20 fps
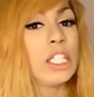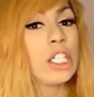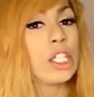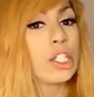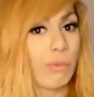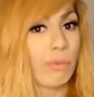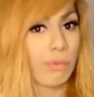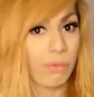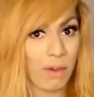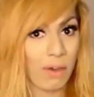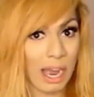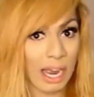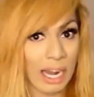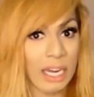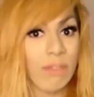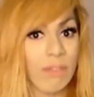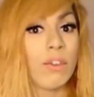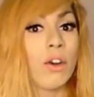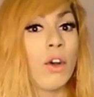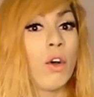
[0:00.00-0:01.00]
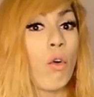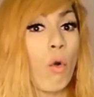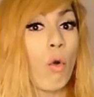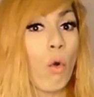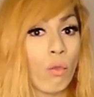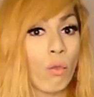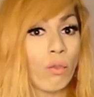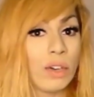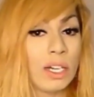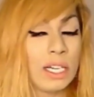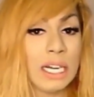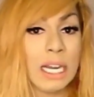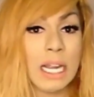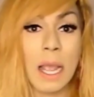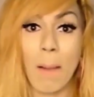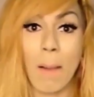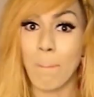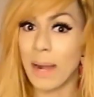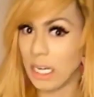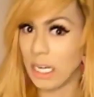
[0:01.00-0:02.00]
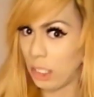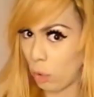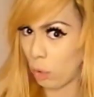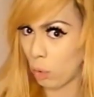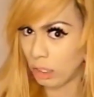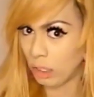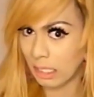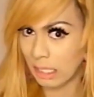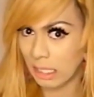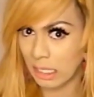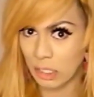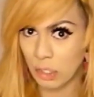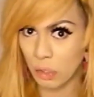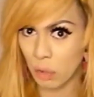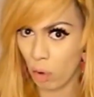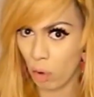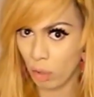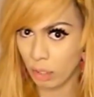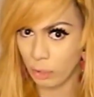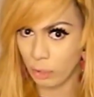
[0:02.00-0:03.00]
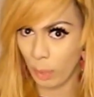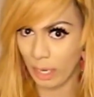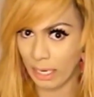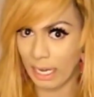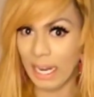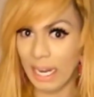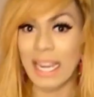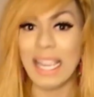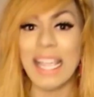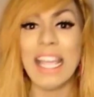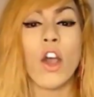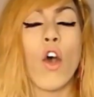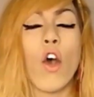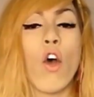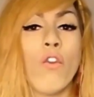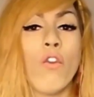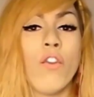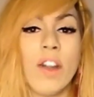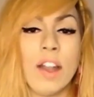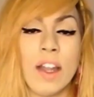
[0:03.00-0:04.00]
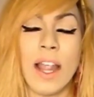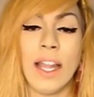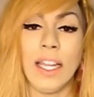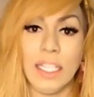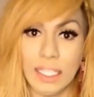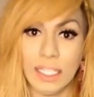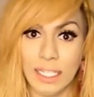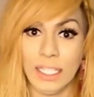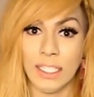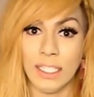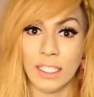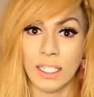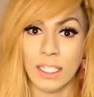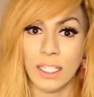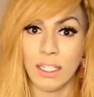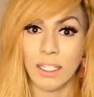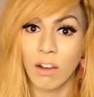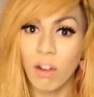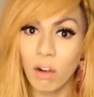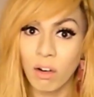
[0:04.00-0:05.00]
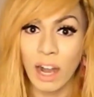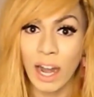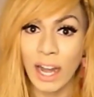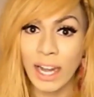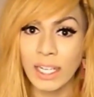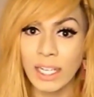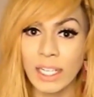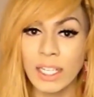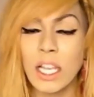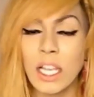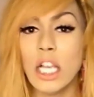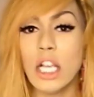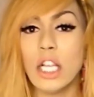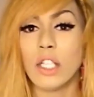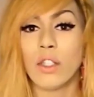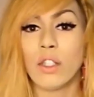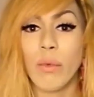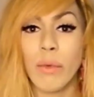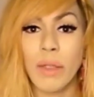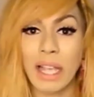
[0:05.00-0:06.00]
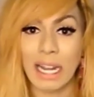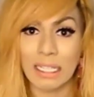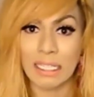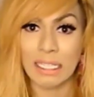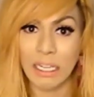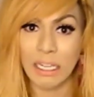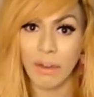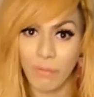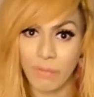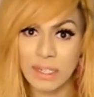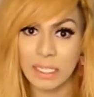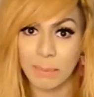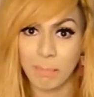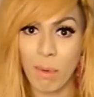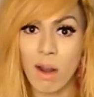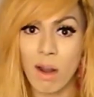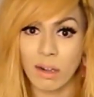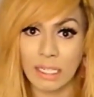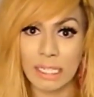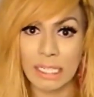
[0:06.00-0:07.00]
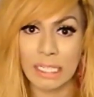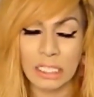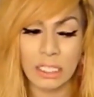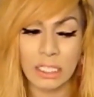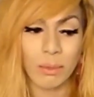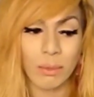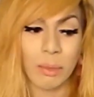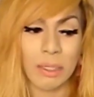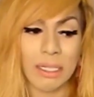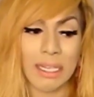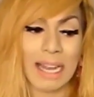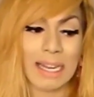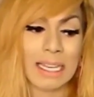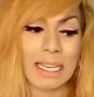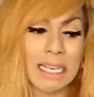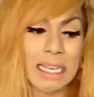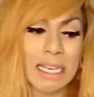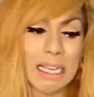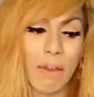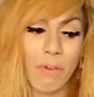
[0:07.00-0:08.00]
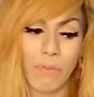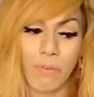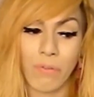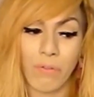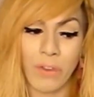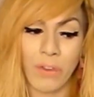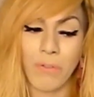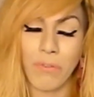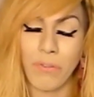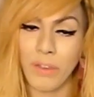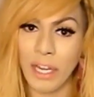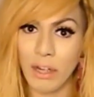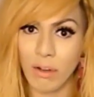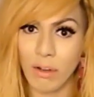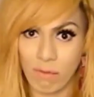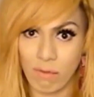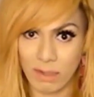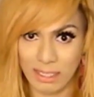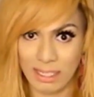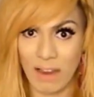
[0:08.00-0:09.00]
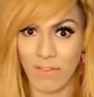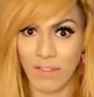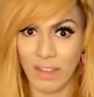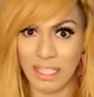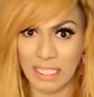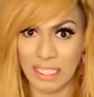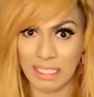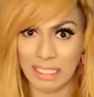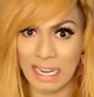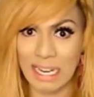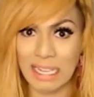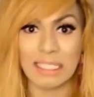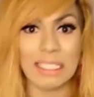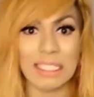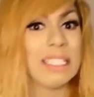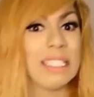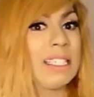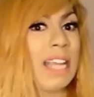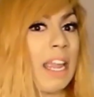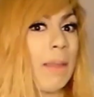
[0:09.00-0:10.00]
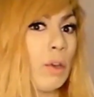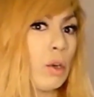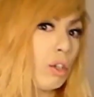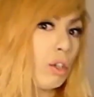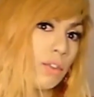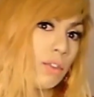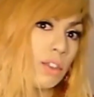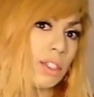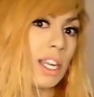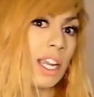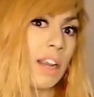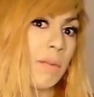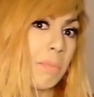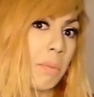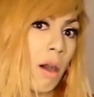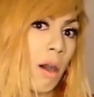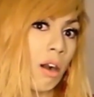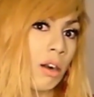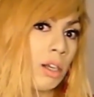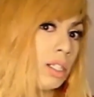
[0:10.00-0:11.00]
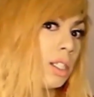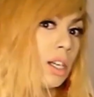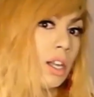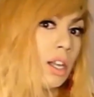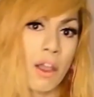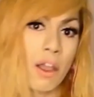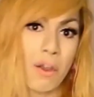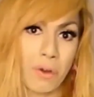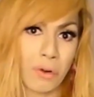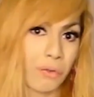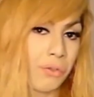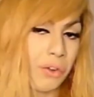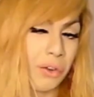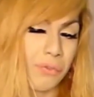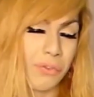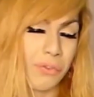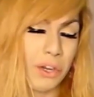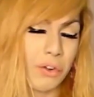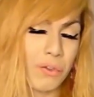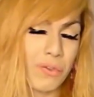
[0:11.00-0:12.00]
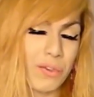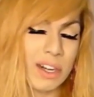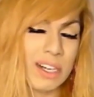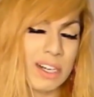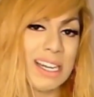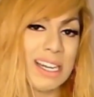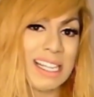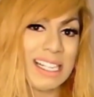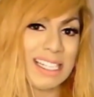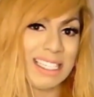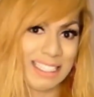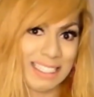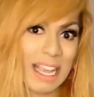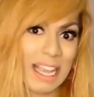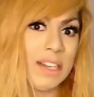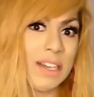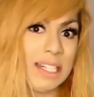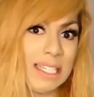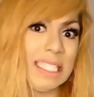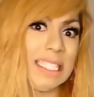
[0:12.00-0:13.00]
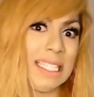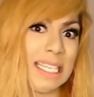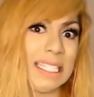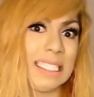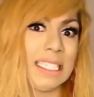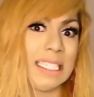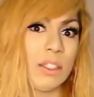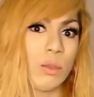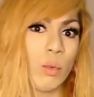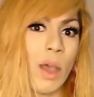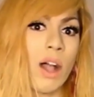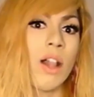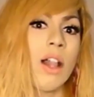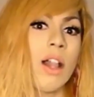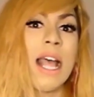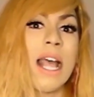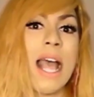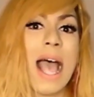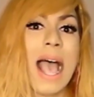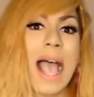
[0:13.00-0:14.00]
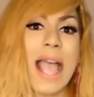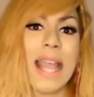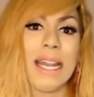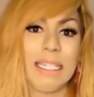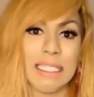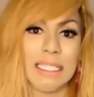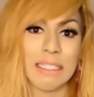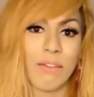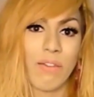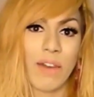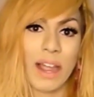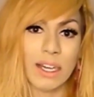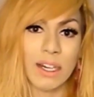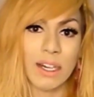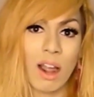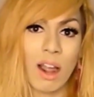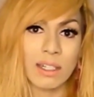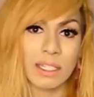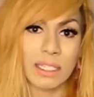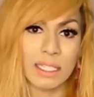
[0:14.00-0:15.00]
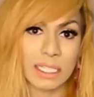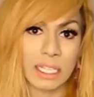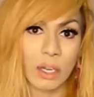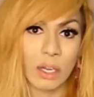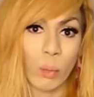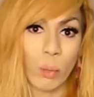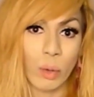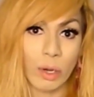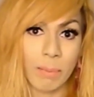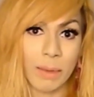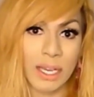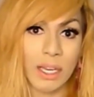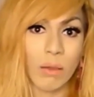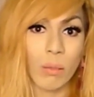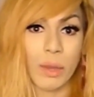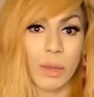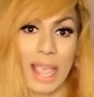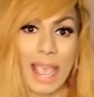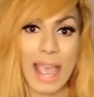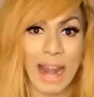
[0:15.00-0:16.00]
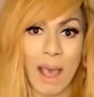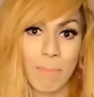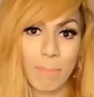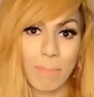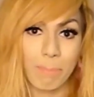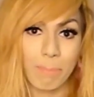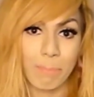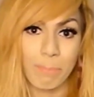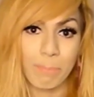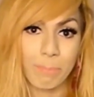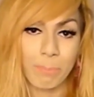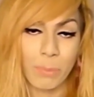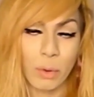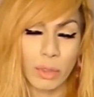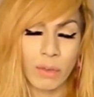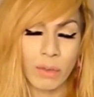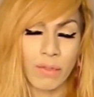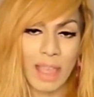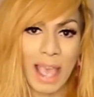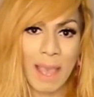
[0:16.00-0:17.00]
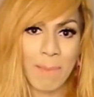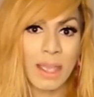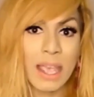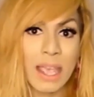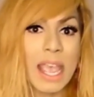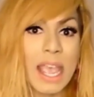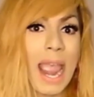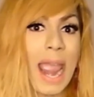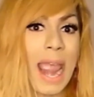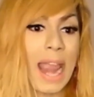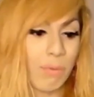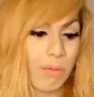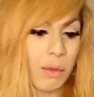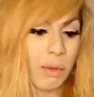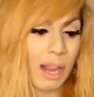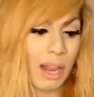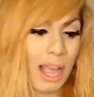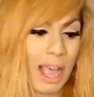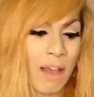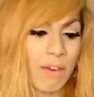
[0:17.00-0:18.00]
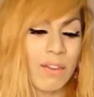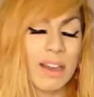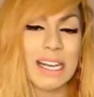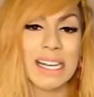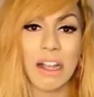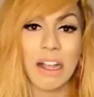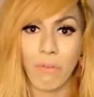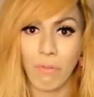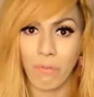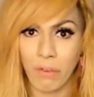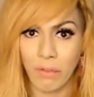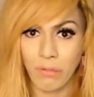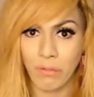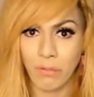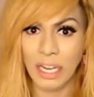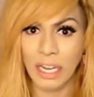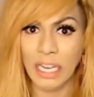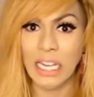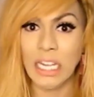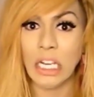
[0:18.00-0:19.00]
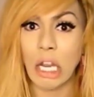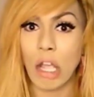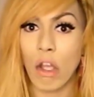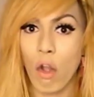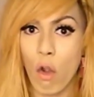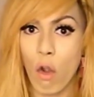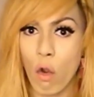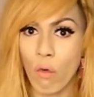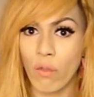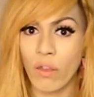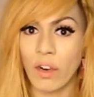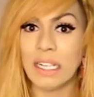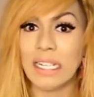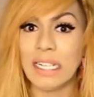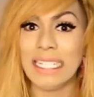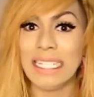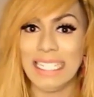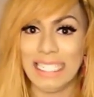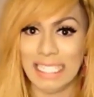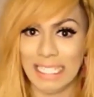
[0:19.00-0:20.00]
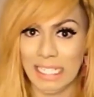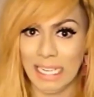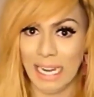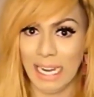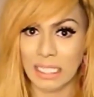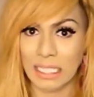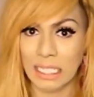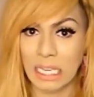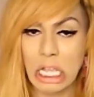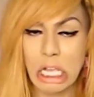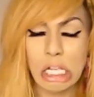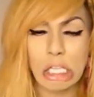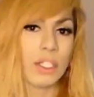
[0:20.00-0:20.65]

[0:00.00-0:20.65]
So 5 over, but the total is no longer 20, over 19. Alright? So we calculate the first part here. We will get 15 over 76. Same goes for second part. 15 over 76 as well. And the final answer would be, we add up both of them, and we will have 15 over 38.